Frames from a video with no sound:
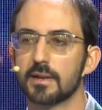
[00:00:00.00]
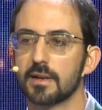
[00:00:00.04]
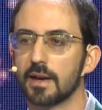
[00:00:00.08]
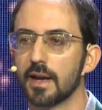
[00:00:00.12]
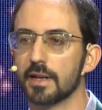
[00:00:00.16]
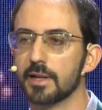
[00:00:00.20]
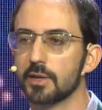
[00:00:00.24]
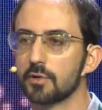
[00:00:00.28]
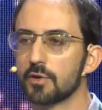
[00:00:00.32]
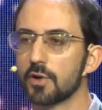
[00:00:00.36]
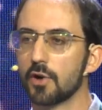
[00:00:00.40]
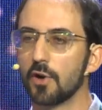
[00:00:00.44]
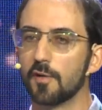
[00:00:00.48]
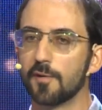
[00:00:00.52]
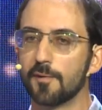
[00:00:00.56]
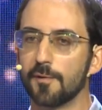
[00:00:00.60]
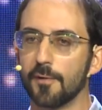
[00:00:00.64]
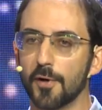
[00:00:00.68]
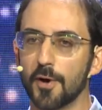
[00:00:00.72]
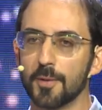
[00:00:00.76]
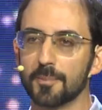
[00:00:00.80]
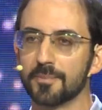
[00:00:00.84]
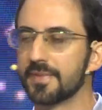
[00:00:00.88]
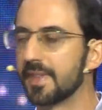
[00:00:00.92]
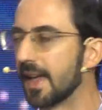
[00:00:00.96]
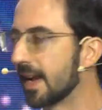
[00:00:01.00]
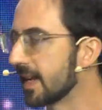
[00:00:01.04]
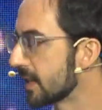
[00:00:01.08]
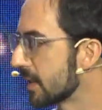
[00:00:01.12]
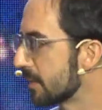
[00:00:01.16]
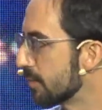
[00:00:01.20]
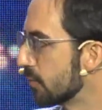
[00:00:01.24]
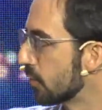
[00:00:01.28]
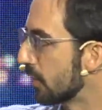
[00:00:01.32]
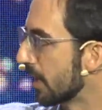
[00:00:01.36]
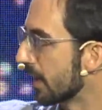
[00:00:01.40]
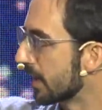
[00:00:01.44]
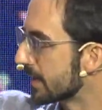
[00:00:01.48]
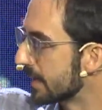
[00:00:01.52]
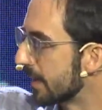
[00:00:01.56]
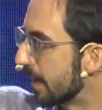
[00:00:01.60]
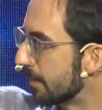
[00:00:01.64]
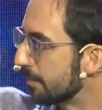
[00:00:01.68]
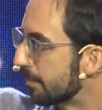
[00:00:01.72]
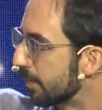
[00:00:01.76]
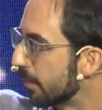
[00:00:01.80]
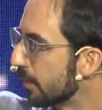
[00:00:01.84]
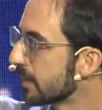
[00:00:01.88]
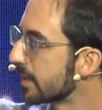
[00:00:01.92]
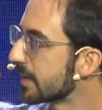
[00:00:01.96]
And you go from textbook
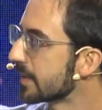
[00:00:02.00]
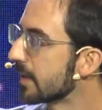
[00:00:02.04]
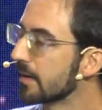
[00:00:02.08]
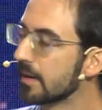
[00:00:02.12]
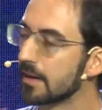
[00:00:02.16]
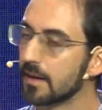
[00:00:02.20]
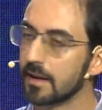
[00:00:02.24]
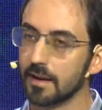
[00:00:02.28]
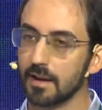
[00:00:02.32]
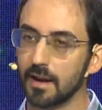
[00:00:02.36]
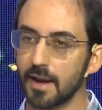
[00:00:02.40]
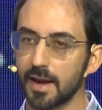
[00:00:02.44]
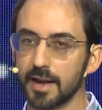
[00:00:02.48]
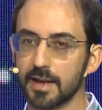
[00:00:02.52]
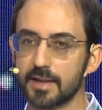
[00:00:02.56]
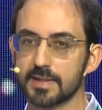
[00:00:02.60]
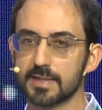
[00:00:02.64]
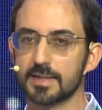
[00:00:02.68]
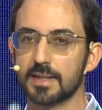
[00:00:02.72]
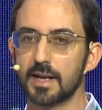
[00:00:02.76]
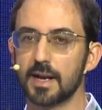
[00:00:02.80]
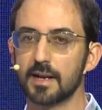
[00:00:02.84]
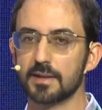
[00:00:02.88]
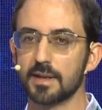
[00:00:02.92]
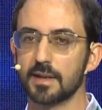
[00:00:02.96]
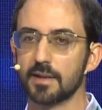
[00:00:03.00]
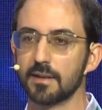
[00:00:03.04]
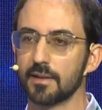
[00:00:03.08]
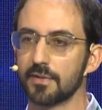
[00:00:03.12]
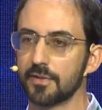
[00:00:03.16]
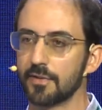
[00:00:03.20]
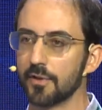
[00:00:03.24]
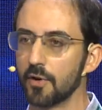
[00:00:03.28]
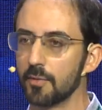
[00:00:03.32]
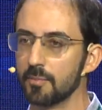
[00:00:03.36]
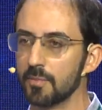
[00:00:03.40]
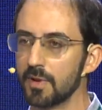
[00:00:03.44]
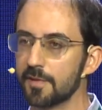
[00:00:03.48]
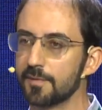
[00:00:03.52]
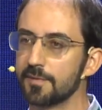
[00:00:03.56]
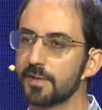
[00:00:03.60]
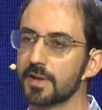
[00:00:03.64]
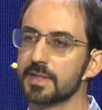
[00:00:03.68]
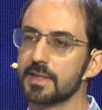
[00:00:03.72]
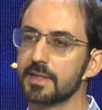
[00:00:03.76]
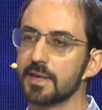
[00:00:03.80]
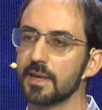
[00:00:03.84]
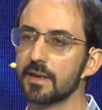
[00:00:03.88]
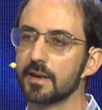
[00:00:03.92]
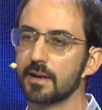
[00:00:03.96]
examples, like studying the thermal
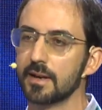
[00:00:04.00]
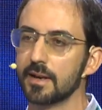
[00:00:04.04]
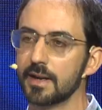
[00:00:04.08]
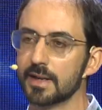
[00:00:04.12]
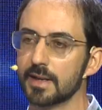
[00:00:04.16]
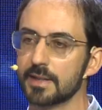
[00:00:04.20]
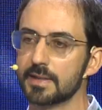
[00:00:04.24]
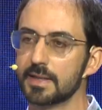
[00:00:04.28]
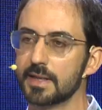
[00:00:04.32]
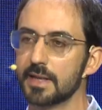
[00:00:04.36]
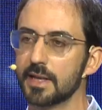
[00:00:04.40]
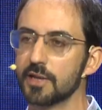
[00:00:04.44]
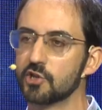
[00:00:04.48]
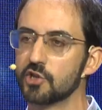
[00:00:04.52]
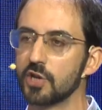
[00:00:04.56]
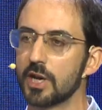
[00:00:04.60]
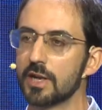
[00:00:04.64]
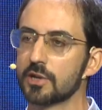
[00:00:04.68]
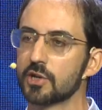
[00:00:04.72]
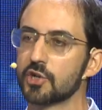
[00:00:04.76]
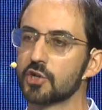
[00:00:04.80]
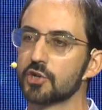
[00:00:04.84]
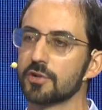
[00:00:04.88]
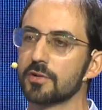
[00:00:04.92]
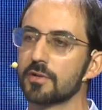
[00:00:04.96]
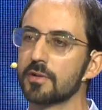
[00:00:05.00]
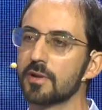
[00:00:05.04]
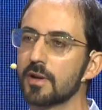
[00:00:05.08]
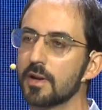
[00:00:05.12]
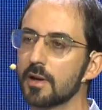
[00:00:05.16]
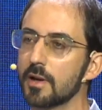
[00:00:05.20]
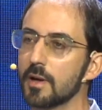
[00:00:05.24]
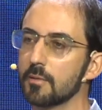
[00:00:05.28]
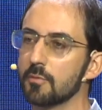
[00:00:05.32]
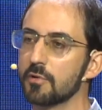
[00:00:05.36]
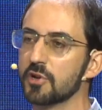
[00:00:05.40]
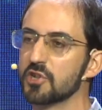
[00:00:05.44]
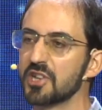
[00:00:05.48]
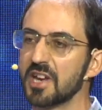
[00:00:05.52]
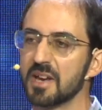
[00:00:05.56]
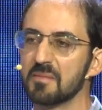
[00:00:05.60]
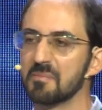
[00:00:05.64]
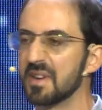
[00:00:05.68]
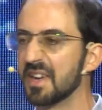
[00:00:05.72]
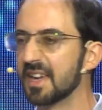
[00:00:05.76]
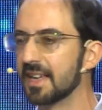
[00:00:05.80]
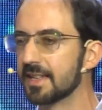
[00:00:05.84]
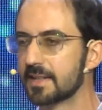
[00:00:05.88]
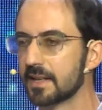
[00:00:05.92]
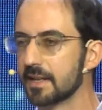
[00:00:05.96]
fatigue in a T-junction, which can
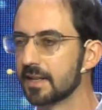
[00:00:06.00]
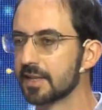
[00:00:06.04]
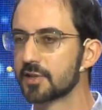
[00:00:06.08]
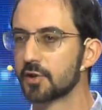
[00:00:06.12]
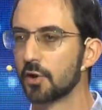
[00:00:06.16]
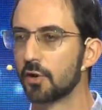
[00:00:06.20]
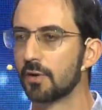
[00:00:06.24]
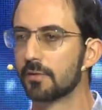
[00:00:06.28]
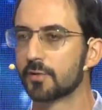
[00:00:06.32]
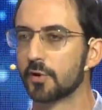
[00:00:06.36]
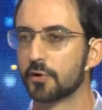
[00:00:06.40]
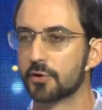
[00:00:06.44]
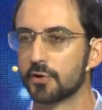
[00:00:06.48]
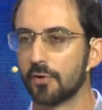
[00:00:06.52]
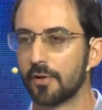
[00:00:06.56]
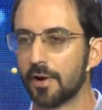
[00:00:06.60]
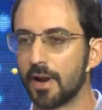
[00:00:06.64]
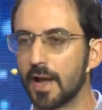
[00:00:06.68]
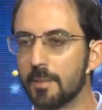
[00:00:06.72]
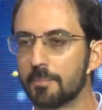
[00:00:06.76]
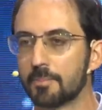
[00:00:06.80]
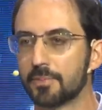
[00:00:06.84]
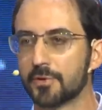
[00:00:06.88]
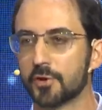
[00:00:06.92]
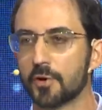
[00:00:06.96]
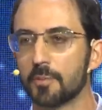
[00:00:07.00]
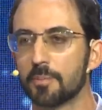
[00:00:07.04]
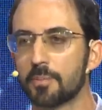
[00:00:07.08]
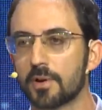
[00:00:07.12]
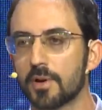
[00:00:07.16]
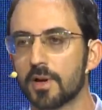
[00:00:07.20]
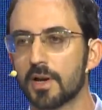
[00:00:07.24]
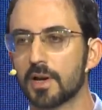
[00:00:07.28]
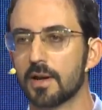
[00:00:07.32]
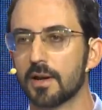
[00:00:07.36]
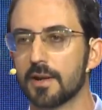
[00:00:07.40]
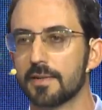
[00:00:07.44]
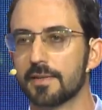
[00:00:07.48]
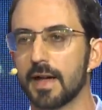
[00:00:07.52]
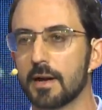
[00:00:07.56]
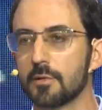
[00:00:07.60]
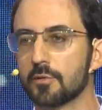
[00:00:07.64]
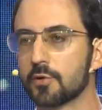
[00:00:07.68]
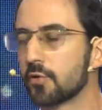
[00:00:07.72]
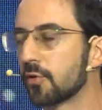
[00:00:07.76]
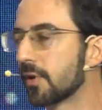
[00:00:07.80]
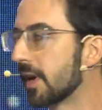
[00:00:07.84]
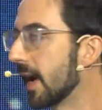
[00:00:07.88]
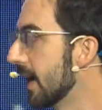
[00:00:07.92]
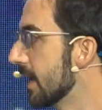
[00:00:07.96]
be easily solved on your laptop, down
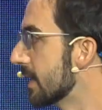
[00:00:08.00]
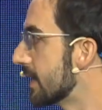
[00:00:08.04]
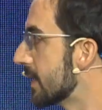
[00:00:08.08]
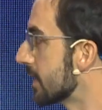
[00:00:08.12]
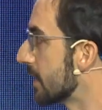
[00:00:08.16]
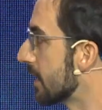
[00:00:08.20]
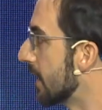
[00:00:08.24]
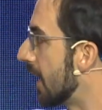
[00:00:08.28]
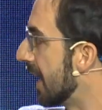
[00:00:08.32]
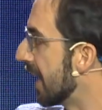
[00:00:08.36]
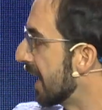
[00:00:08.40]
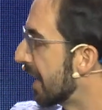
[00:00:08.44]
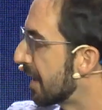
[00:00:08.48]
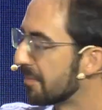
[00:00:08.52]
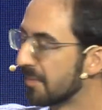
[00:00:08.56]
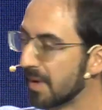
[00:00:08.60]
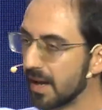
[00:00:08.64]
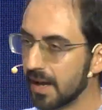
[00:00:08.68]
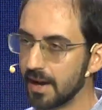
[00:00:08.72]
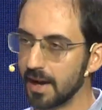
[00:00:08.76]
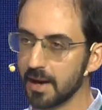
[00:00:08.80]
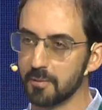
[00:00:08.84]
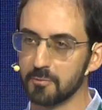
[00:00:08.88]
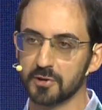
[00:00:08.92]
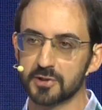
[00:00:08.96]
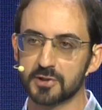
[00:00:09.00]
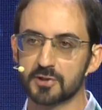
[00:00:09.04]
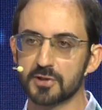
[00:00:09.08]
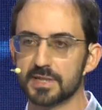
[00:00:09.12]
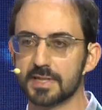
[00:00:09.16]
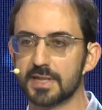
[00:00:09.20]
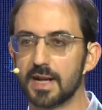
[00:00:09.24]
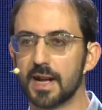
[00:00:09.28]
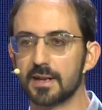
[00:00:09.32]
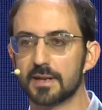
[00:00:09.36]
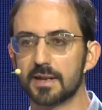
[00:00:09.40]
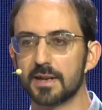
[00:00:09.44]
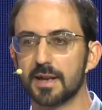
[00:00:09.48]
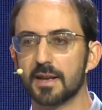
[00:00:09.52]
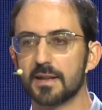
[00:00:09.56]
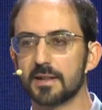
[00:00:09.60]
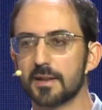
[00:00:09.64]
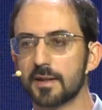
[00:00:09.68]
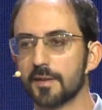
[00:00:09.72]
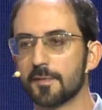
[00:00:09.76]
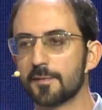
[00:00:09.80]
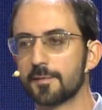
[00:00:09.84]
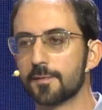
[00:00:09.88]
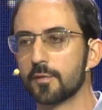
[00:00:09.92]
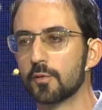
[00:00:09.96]
to cases like, I want to study
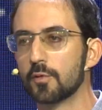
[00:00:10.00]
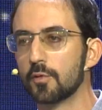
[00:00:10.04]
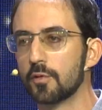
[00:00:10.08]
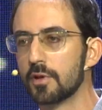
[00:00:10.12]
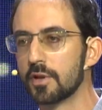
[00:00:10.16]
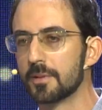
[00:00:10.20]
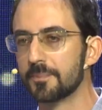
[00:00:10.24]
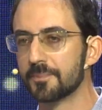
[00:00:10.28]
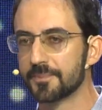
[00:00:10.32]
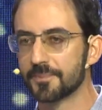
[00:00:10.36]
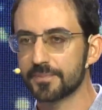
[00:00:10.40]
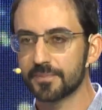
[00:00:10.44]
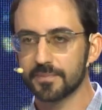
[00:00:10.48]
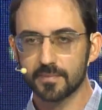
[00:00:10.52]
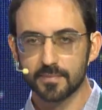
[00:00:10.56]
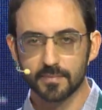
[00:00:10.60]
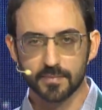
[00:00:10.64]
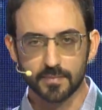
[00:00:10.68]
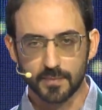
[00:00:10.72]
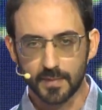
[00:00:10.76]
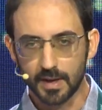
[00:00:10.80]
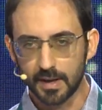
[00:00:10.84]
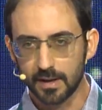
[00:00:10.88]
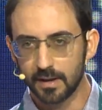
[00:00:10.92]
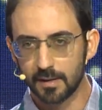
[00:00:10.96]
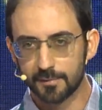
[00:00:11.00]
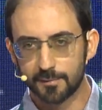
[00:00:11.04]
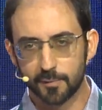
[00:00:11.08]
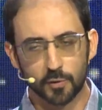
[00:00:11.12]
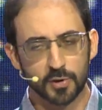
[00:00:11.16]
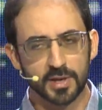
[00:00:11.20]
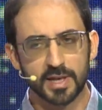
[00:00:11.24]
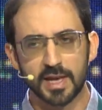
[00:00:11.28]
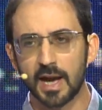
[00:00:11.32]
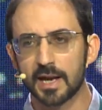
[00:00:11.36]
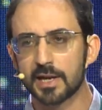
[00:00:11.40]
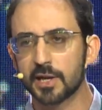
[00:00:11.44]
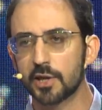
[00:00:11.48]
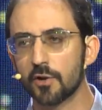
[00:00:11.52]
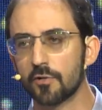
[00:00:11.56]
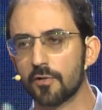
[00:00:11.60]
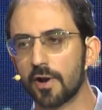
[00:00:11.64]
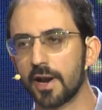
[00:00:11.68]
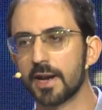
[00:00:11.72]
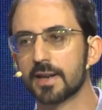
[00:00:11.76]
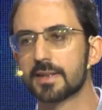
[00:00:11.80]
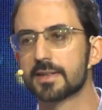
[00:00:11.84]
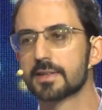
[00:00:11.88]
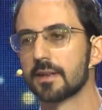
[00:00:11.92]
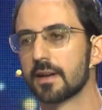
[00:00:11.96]
the fully
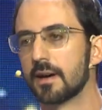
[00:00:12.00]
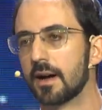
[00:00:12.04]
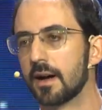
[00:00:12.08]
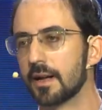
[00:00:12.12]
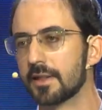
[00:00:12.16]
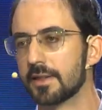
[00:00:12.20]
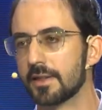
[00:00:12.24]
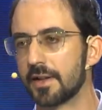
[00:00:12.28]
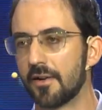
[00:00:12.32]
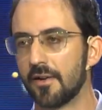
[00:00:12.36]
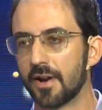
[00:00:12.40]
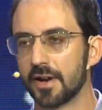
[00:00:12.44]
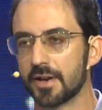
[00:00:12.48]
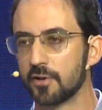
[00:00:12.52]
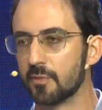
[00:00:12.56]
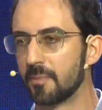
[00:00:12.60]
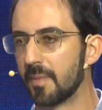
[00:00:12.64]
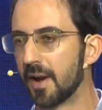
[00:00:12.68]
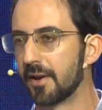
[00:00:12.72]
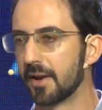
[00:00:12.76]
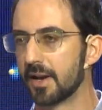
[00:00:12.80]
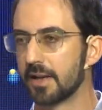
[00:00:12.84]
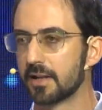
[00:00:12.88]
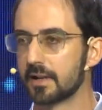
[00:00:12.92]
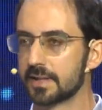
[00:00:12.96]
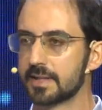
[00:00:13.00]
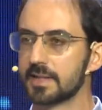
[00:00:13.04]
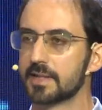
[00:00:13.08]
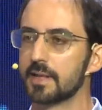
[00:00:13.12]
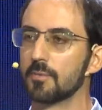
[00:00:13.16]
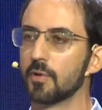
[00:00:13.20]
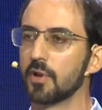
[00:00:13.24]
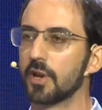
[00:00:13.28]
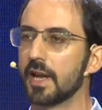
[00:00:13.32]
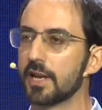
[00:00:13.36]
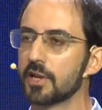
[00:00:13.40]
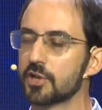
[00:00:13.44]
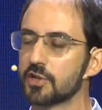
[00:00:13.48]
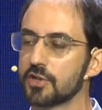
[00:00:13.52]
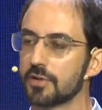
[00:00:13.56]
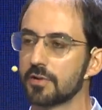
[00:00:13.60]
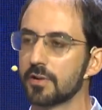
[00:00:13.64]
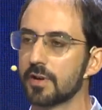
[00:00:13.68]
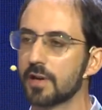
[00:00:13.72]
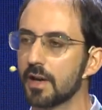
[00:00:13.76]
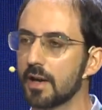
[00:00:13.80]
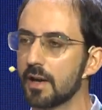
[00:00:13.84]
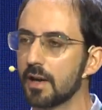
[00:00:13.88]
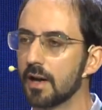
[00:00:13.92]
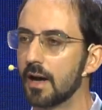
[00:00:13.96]
accurate direct numerical simulation
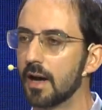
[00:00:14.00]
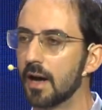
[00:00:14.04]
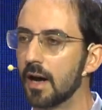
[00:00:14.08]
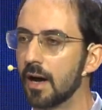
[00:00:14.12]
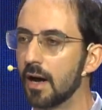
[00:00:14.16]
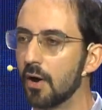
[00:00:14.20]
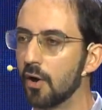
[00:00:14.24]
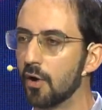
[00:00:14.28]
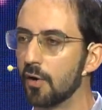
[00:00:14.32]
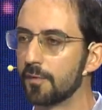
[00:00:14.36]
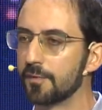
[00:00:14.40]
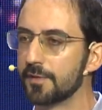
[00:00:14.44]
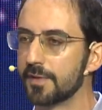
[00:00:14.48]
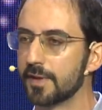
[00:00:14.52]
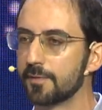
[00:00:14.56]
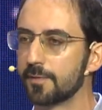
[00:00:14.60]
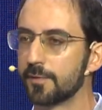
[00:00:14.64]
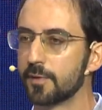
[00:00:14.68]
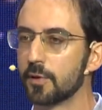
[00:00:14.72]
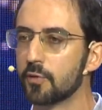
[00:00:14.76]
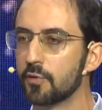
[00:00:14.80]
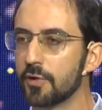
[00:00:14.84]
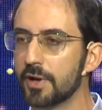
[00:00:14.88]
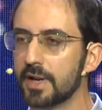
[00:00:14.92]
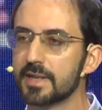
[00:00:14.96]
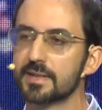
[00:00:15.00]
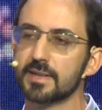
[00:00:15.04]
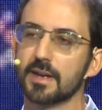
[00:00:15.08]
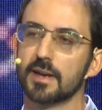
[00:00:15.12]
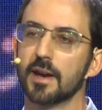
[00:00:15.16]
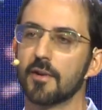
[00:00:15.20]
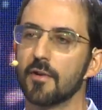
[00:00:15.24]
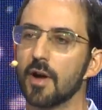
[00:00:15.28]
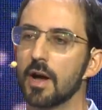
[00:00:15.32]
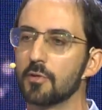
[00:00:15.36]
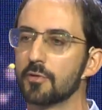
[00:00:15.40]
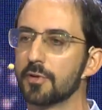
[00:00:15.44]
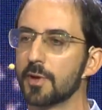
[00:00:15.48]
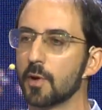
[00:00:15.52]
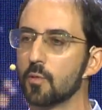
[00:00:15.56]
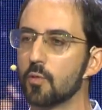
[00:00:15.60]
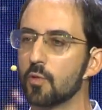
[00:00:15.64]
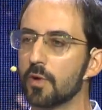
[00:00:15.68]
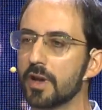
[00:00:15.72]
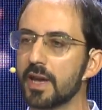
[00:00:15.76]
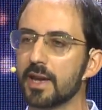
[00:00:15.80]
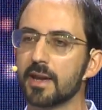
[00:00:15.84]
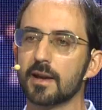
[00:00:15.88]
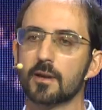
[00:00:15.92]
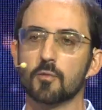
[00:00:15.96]
of the fluid around the
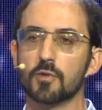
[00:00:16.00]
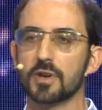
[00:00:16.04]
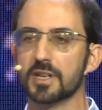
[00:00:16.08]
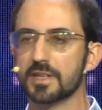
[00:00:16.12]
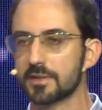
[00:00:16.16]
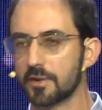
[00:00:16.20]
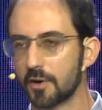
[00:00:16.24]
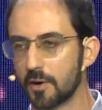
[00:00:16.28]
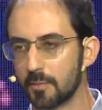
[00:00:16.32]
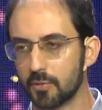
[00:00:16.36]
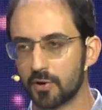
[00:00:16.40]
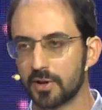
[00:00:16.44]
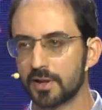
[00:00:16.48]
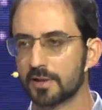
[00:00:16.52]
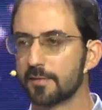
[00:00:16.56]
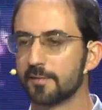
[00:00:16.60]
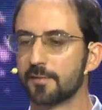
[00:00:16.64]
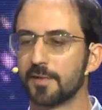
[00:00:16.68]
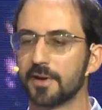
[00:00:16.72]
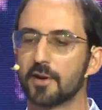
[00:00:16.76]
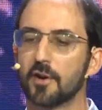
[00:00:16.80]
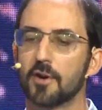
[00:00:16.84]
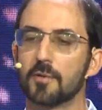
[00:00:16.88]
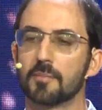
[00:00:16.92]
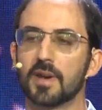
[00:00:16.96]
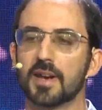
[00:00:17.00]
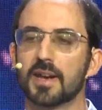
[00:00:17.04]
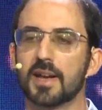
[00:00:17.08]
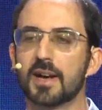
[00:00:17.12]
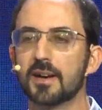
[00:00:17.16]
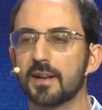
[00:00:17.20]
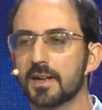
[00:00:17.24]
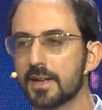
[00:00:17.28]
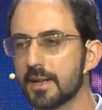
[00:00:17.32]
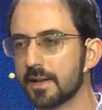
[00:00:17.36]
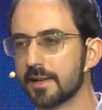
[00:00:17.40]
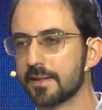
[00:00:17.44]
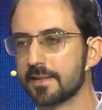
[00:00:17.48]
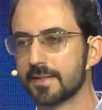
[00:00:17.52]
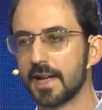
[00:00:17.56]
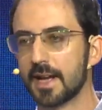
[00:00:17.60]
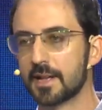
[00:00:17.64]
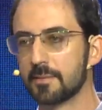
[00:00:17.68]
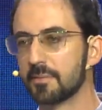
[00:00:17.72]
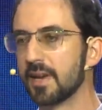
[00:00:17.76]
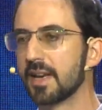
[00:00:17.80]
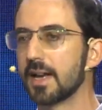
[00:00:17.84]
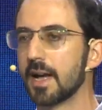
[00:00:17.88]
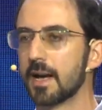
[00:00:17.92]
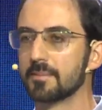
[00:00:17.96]
wing with turbulent phenomena.
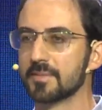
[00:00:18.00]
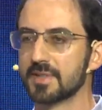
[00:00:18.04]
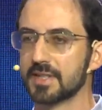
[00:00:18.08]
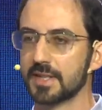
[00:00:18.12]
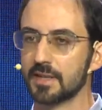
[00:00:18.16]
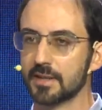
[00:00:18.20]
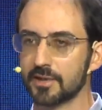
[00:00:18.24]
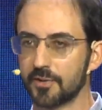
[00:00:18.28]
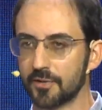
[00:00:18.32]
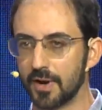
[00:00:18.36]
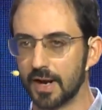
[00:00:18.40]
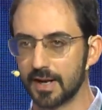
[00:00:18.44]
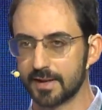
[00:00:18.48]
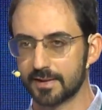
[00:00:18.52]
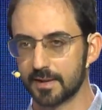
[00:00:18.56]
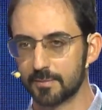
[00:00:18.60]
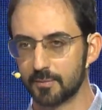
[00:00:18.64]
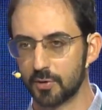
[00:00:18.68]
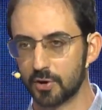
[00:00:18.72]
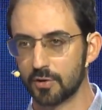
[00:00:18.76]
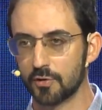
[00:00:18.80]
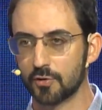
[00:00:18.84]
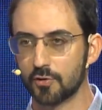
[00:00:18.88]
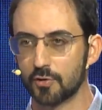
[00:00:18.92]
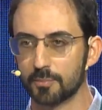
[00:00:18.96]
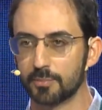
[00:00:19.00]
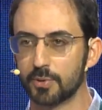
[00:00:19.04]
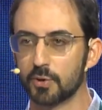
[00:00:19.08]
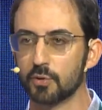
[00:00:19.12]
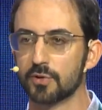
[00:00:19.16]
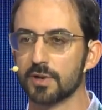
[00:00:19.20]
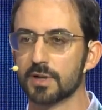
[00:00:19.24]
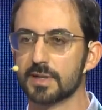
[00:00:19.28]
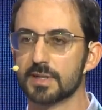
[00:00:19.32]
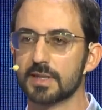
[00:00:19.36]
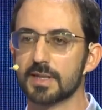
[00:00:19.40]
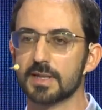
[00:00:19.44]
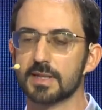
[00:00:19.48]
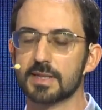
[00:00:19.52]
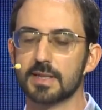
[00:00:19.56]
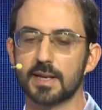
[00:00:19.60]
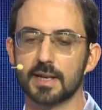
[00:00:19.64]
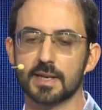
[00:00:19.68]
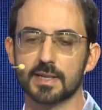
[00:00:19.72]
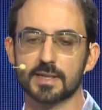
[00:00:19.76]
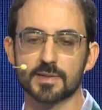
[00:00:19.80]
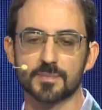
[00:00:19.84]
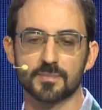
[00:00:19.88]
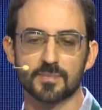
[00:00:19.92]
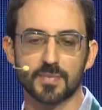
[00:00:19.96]
That becomes intractable on computers these
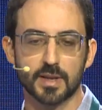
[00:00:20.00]
days.